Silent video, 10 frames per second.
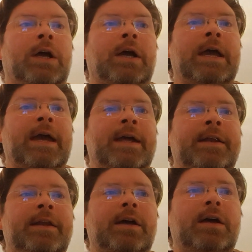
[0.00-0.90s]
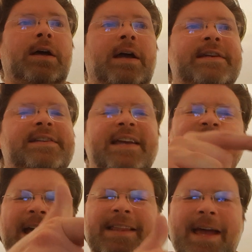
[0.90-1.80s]
And I say,
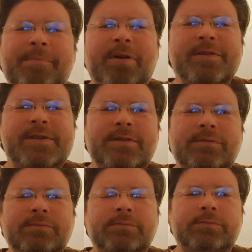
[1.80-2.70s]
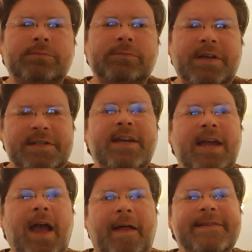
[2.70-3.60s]
is that person? And you say,
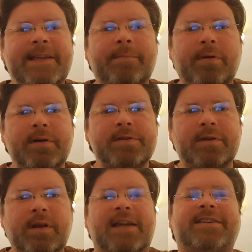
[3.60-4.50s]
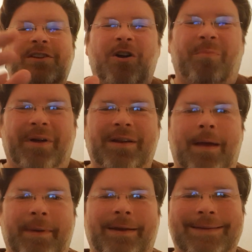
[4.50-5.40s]
yeah, that's that person. I said, no, but
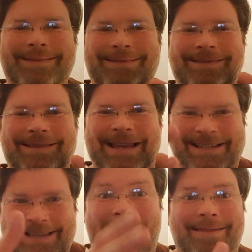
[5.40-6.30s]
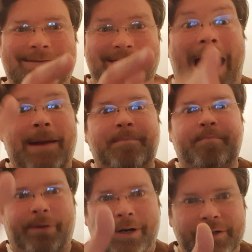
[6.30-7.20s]
I mean, is
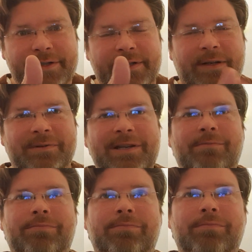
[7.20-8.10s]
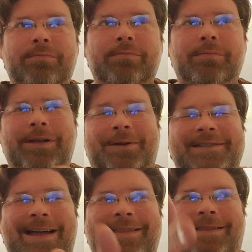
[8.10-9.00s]
that person? Was it? Well, no,
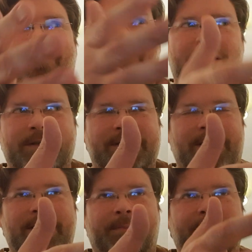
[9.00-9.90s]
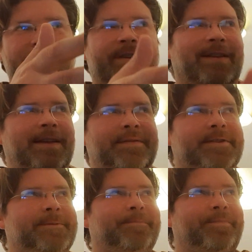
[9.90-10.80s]
it's not the person. The person
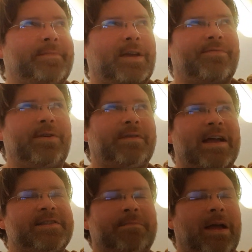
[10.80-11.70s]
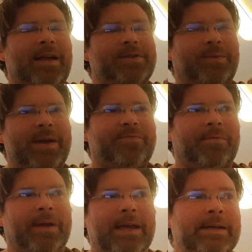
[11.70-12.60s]
lives a few thousand miles away
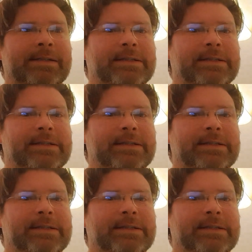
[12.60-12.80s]
from me.